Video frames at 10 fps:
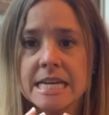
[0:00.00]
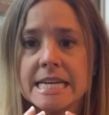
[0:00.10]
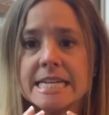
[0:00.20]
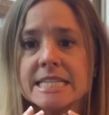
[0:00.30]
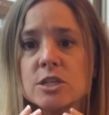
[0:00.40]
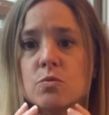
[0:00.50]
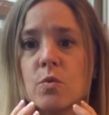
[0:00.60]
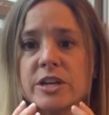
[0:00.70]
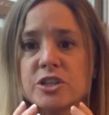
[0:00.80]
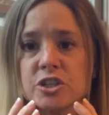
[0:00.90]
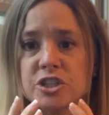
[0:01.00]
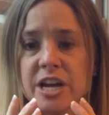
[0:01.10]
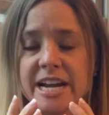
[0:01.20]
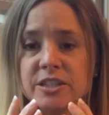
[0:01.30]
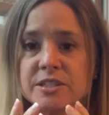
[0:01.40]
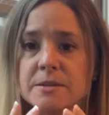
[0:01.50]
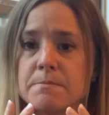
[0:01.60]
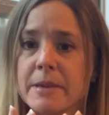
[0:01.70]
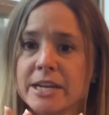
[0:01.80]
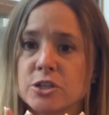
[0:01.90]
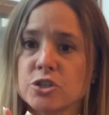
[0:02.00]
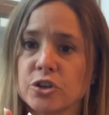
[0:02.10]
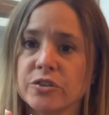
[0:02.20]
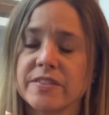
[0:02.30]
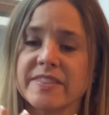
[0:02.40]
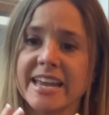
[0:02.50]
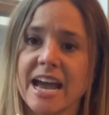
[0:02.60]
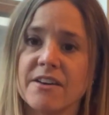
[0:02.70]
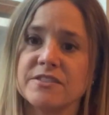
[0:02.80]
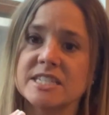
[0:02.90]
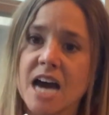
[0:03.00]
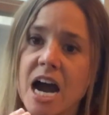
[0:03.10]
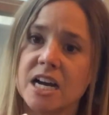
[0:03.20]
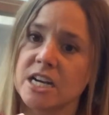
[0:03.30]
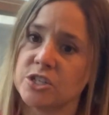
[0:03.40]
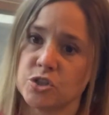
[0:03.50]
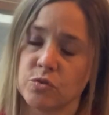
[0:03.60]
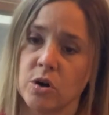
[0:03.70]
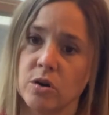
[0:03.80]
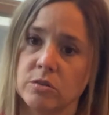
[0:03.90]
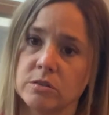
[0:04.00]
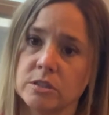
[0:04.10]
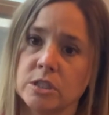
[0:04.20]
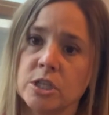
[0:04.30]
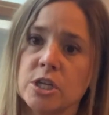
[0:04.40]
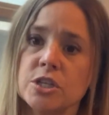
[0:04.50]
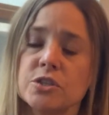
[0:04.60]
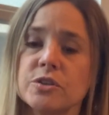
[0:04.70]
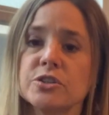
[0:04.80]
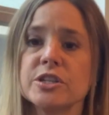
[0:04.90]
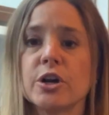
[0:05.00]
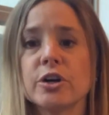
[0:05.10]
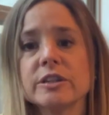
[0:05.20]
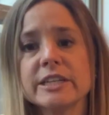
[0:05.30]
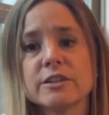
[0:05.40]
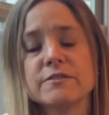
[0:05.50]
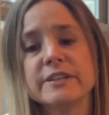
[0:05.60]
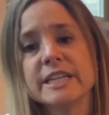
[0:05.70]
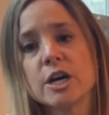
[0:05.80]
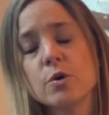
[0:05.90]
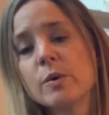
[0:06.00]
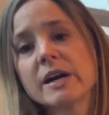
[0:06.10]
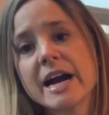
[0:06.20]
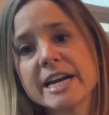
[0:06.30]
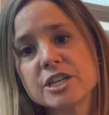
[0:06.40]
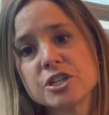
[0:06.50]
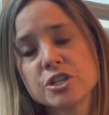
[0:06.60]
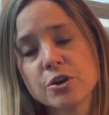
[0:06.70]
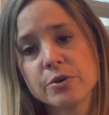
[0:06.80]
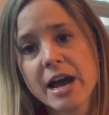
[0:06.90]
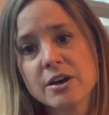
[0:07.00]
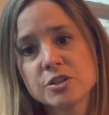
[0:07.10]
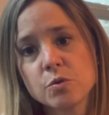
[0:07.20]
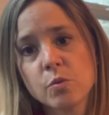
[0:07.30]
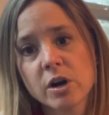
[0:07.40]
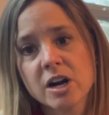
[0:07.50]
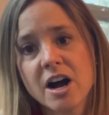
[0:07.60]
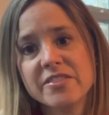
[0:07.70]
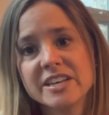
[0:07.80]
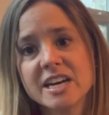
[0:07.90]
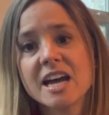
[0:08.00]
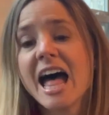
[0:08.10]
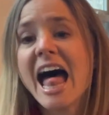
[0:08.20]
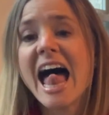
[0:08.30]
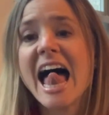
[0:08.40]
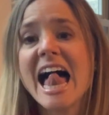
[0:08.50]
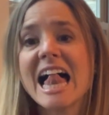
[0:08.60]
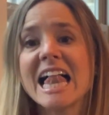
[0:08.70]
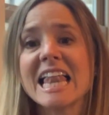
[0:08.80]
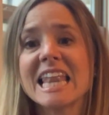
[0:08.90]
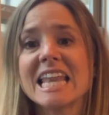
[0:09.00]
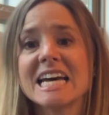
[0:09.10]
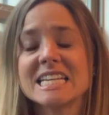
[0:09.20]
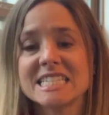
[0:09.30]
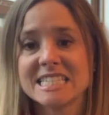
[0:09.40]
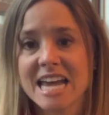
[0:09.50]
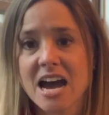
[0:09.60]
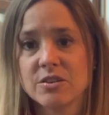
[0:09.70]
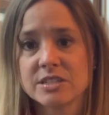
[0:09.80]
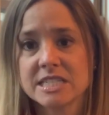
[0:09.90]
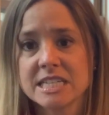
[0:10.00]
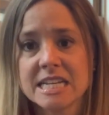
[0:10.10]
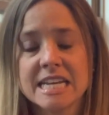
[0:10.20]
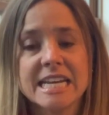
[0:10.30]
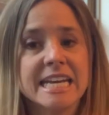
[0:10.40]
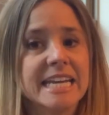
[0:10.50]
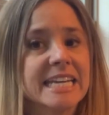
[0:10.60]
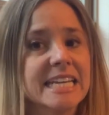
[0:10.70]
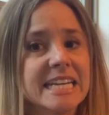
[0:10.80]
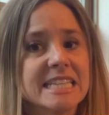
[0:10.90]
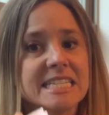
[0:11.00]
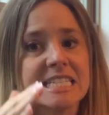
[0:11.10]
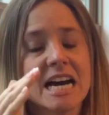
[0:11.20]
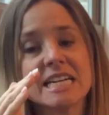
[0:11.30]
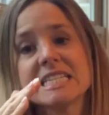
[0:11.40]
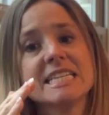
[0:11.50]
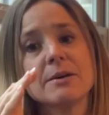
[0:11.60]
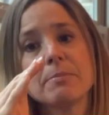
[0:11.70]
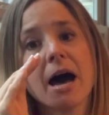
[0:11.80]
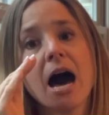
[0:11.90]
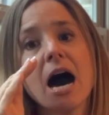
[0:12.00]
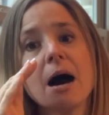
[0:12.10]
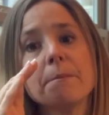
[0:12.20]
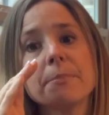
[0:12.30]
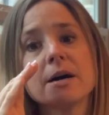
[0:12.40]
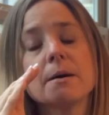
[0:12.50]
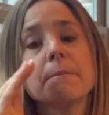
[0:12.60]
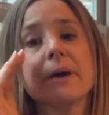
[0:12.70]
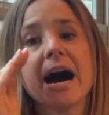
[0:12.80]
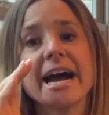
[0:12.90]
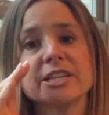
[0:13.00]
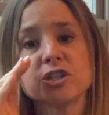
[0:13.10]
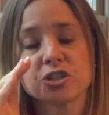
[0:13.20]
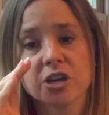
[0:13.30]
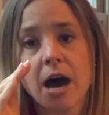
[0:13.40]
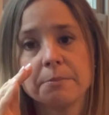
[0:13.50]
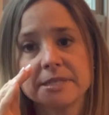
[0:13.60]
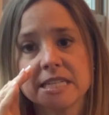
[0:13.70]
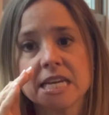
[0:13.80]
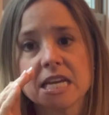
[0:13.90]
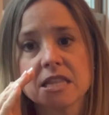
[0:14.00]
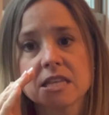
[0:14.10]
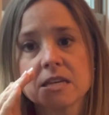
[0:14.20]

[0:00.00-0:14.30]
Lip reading: is you want your child to make sure that they have tongue control. So there's an earlier video where I showed how to work on the L sound and getting the tongue tip up behind your top teeth.